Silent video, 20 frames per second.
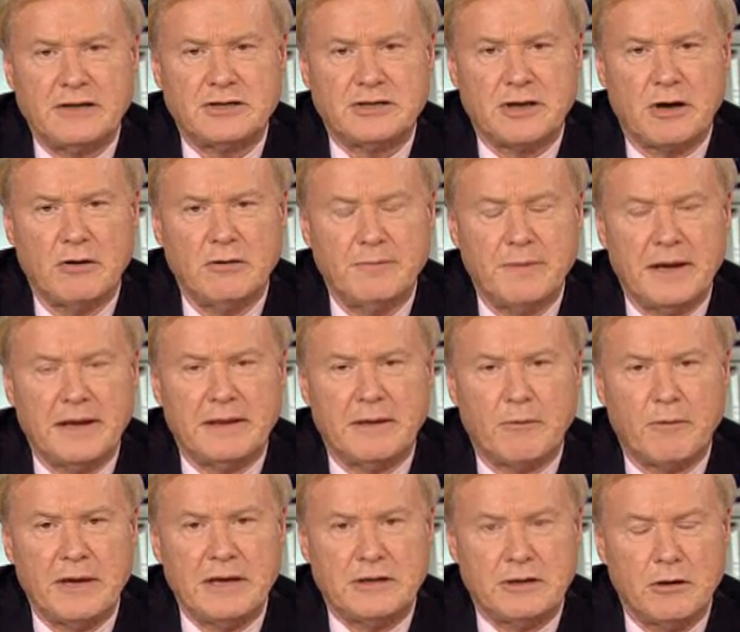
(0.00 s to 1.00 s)
showed me
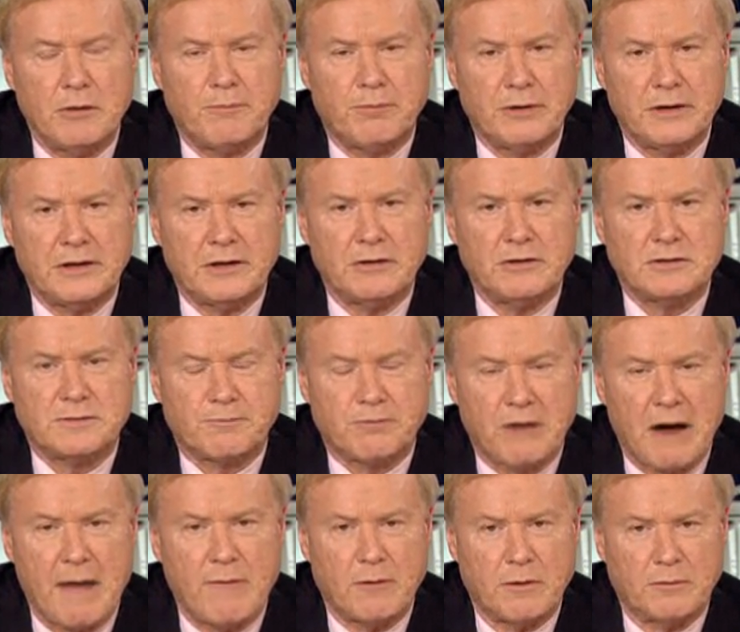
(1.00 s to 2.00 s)
that we do produce
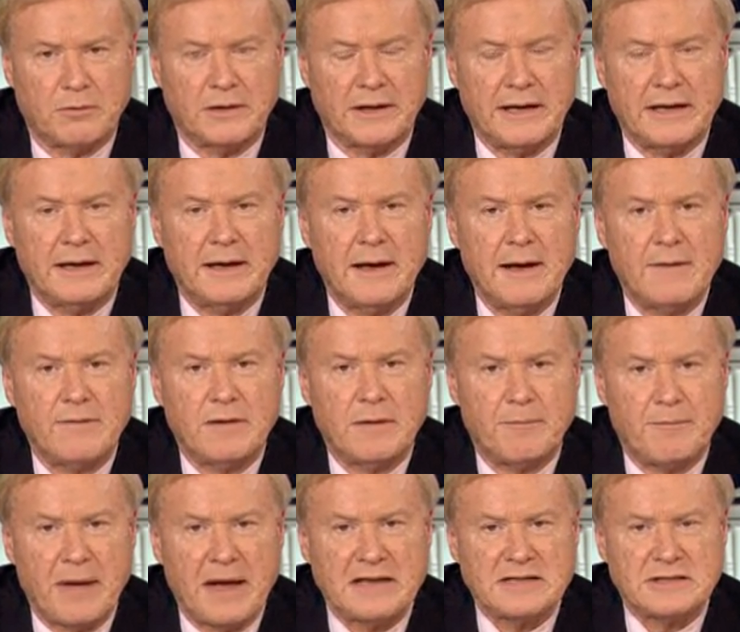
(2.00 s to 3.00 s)
probably the
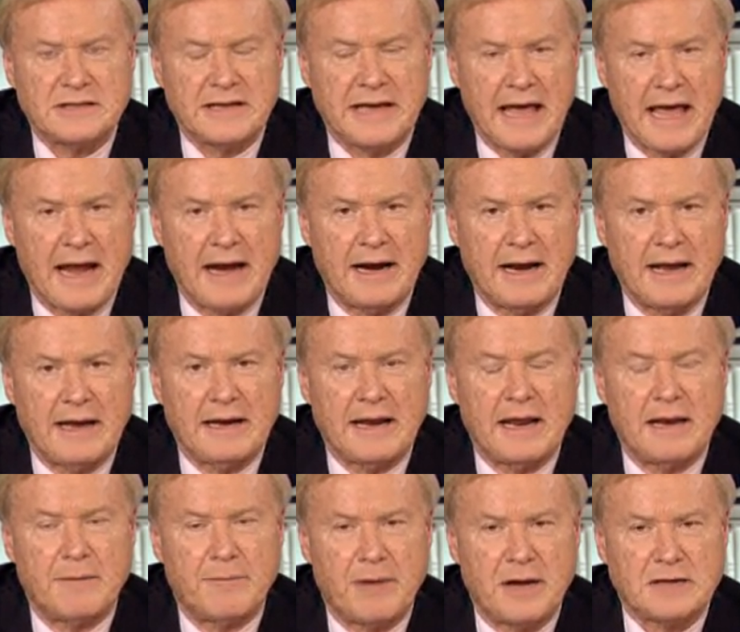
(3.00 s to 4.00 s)
best candidate
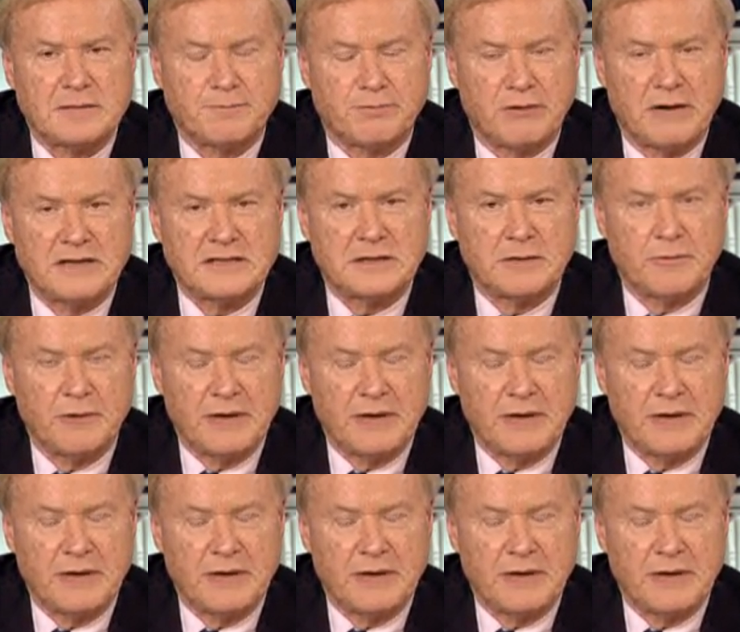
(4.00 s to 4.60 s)
and the best president